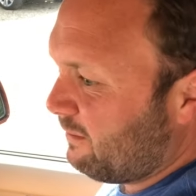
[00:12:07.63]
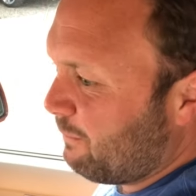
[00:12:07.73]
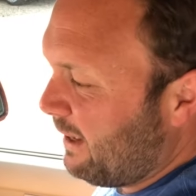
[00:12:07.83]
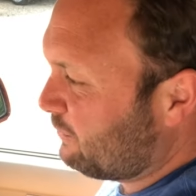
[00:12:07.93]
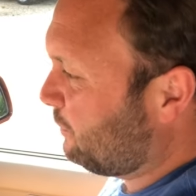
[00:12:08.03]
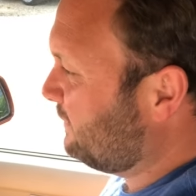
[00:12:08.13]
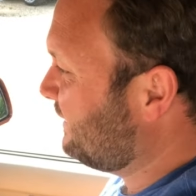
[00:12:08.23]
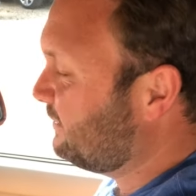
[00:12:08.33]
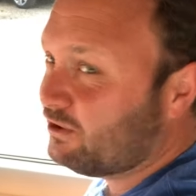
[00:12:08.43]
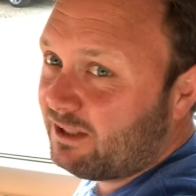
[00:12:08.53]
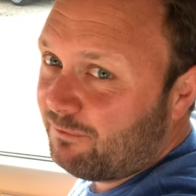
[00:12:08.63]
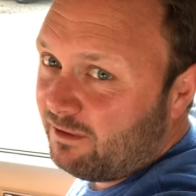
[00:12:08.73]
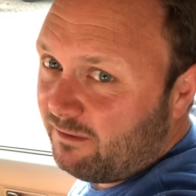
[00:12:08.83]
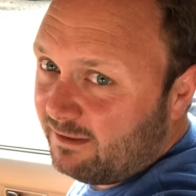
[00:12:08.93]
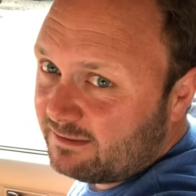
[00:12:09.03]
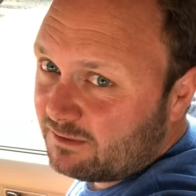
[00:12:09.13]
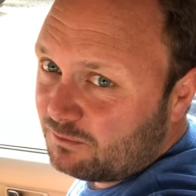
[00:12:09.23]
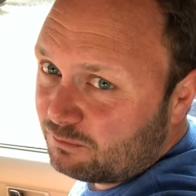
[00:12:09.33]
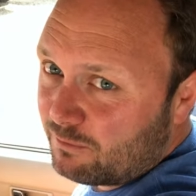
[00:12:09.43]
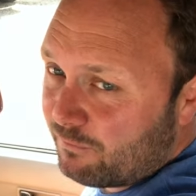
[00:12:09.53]
petrol ones, they just have a nice sort
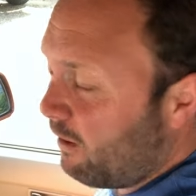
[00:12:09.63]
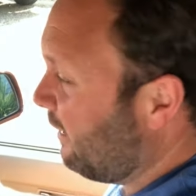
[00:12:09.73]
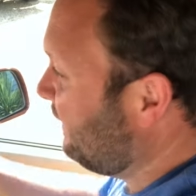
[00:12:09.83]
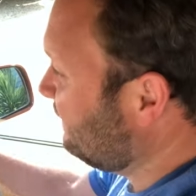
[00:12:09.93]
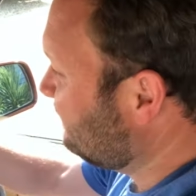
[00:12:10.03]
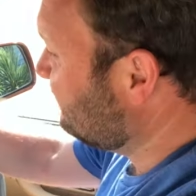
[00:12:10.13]
of refined